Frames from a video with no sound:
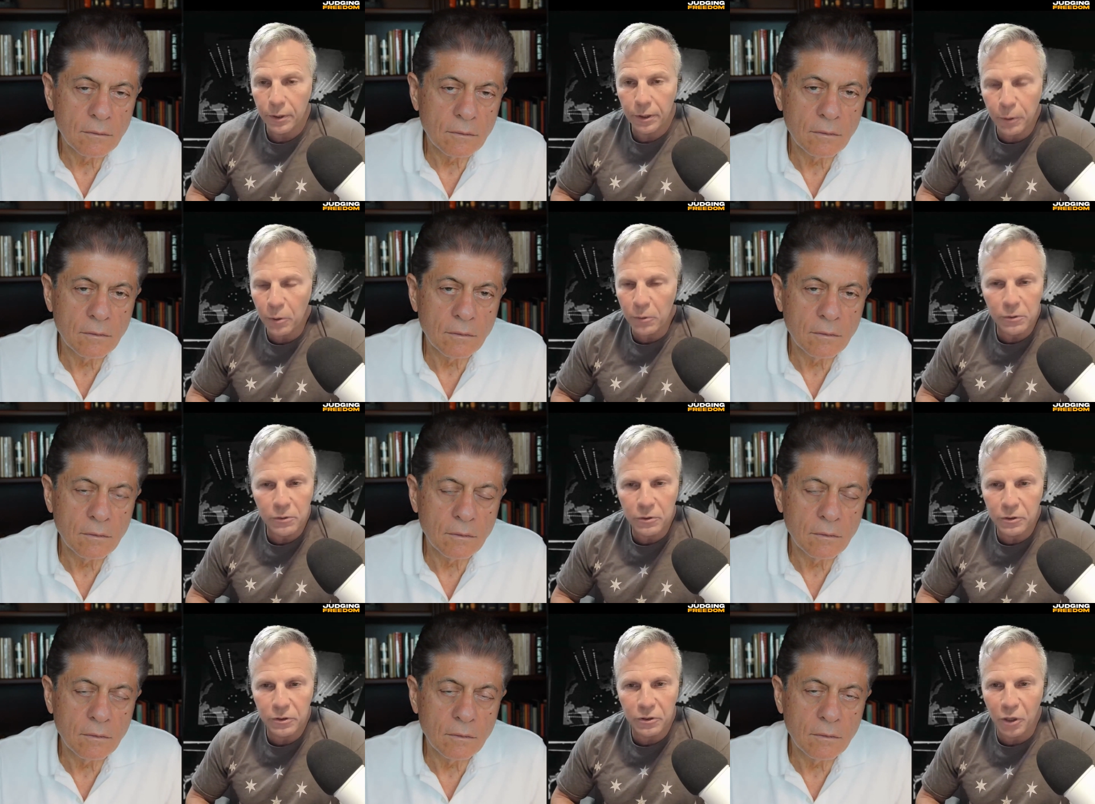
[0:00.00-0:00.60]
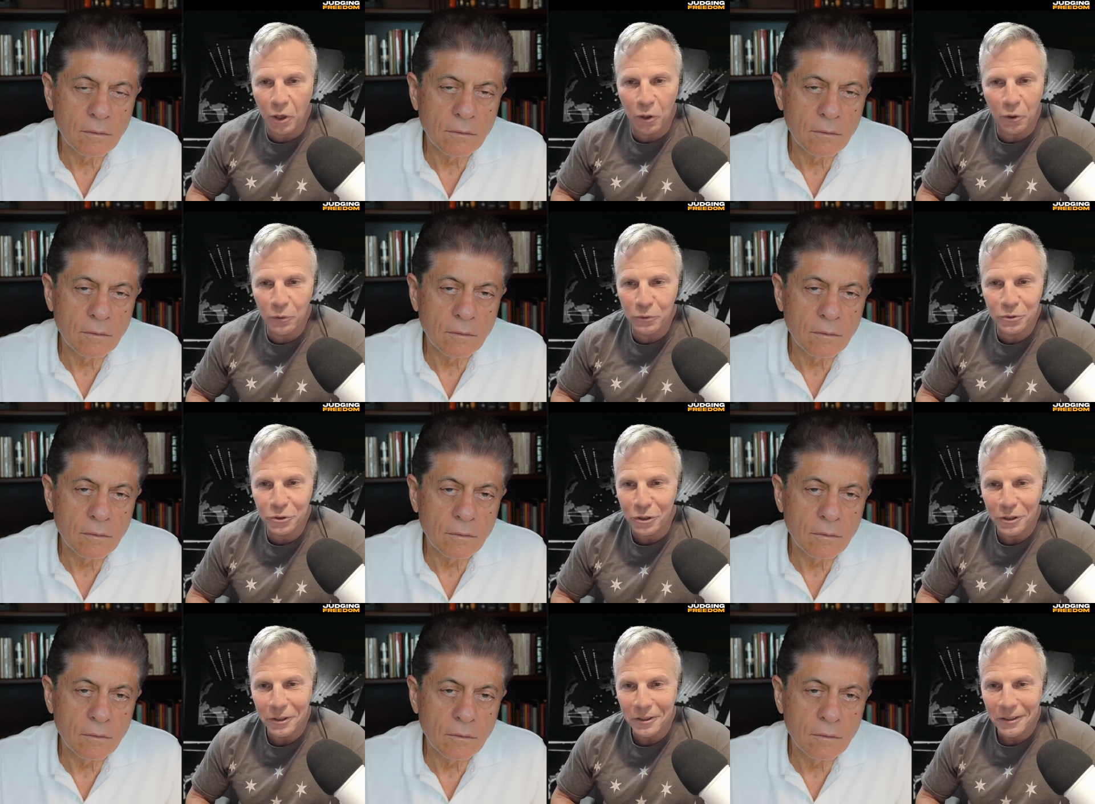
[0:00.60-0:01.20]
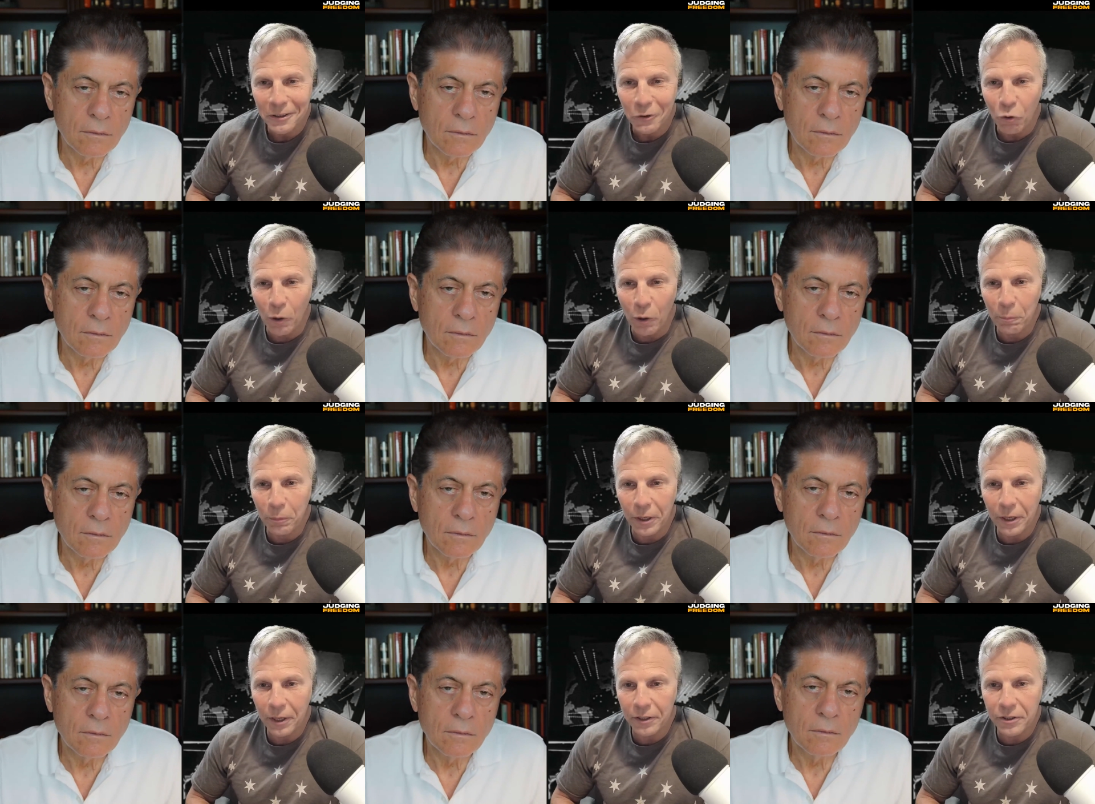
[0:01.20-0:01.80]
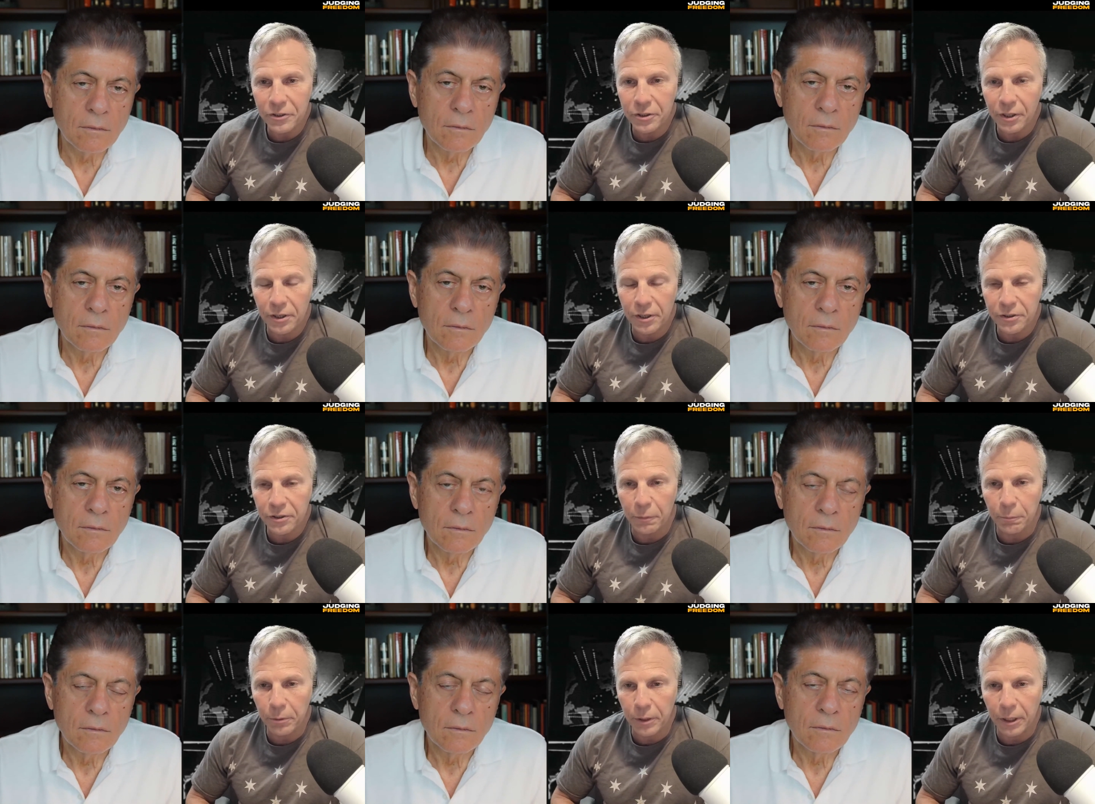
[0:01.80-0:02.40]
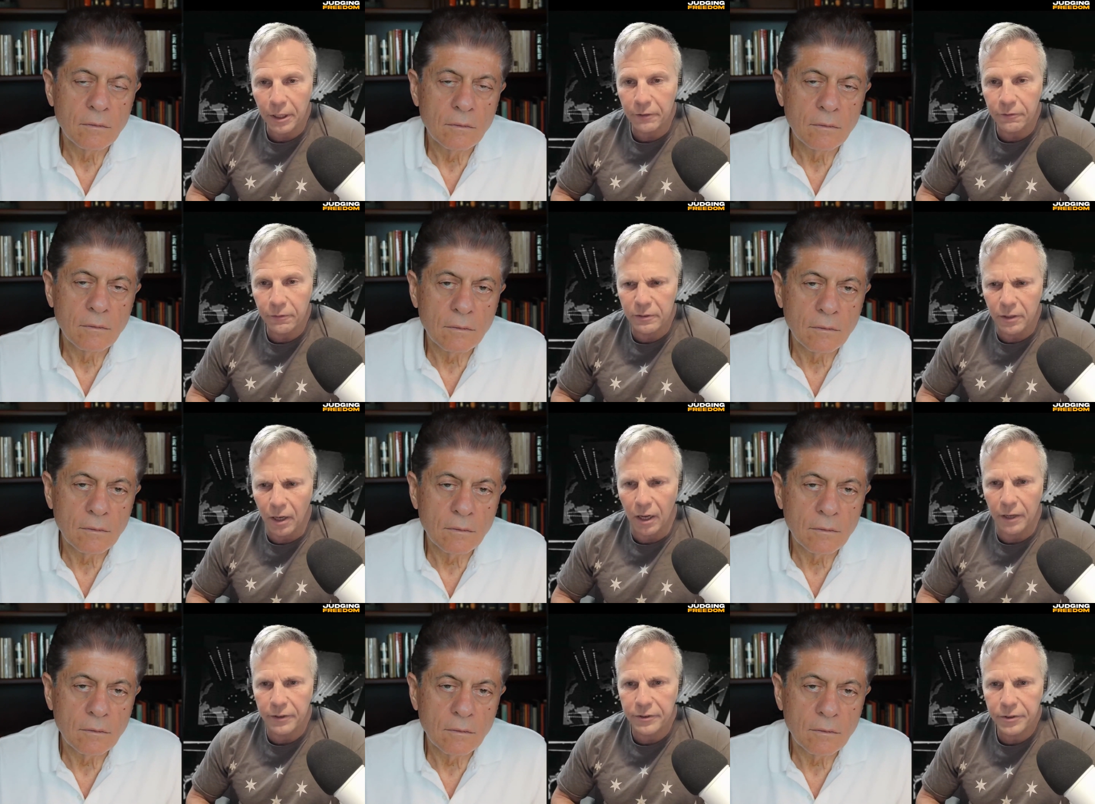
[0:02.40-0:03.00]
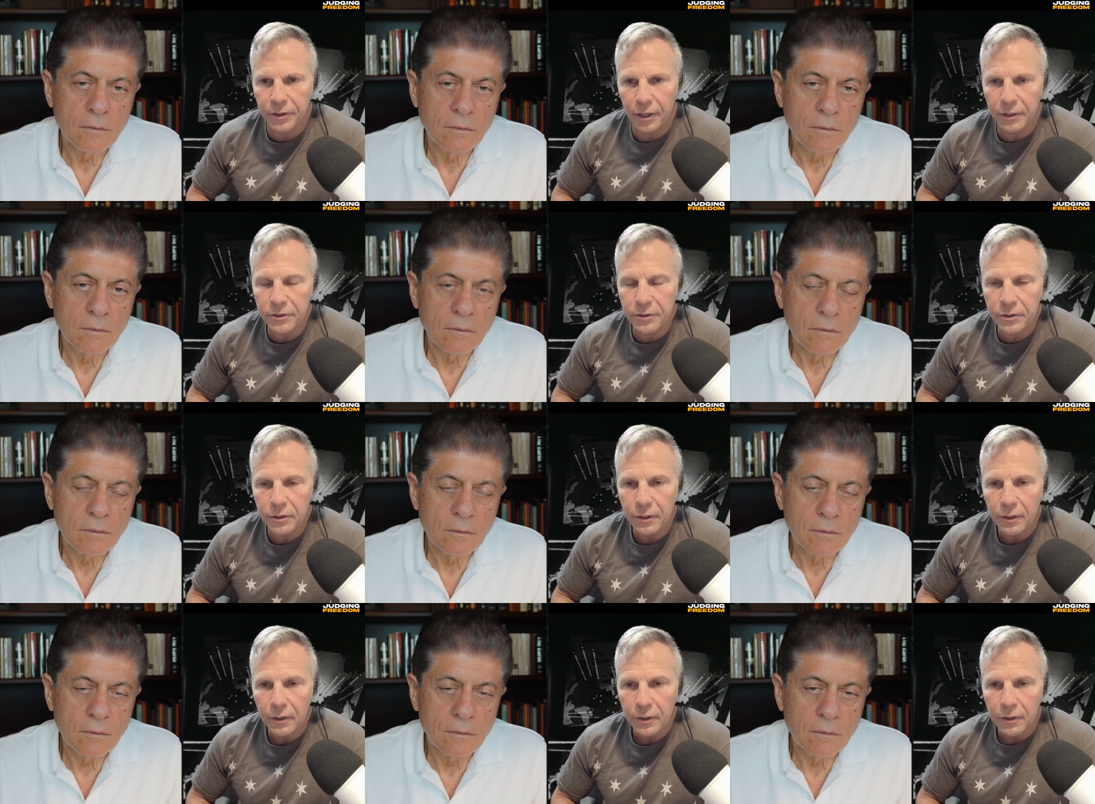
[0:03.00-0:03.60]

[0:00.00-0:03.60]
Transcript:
Speaker 1: Putin knows what Blinken said is complete nonsense.